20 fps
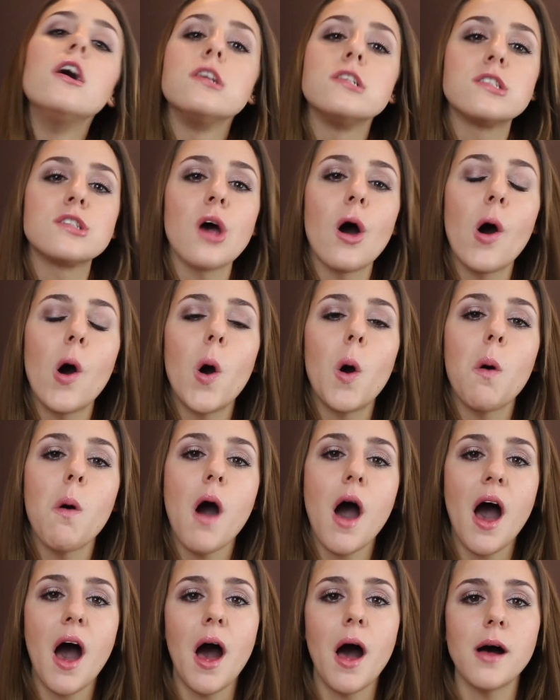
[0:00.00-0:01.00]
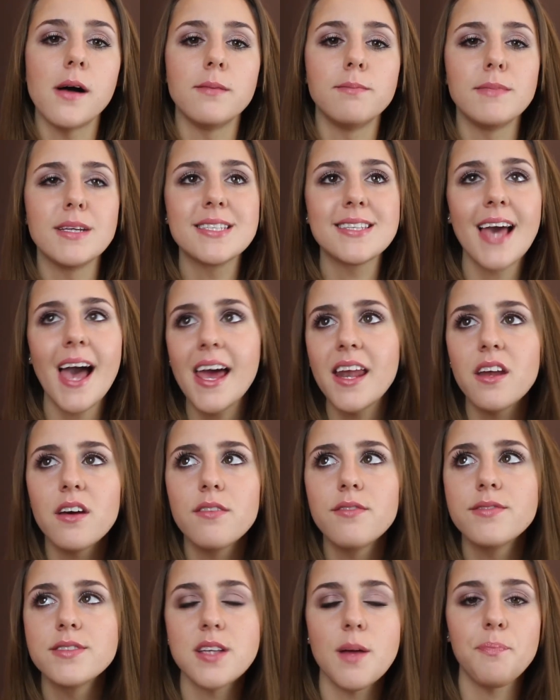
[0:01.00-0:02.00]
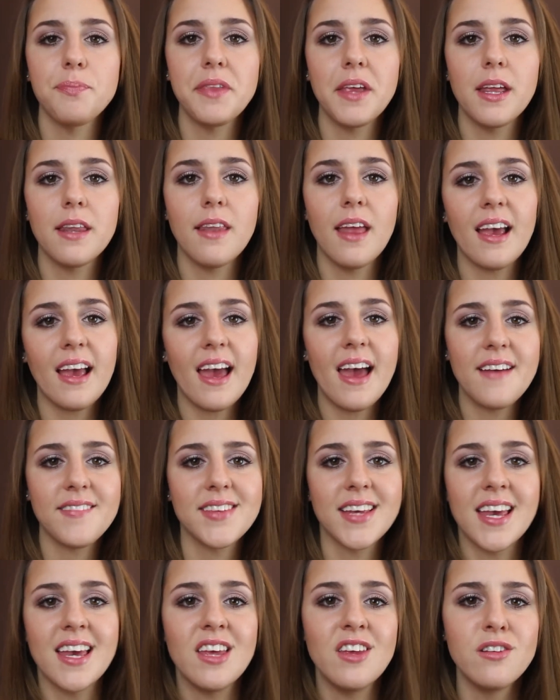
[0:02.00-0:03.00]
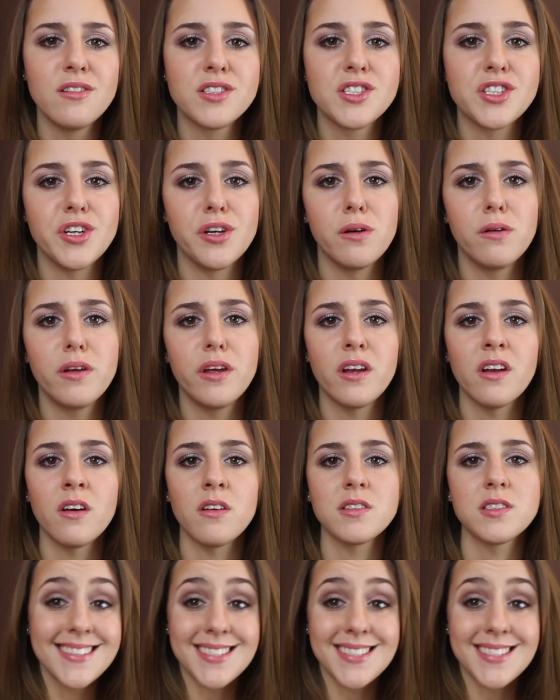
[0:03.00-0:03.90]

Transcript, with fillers: So um, it's kind of something like I have to get used to, you know.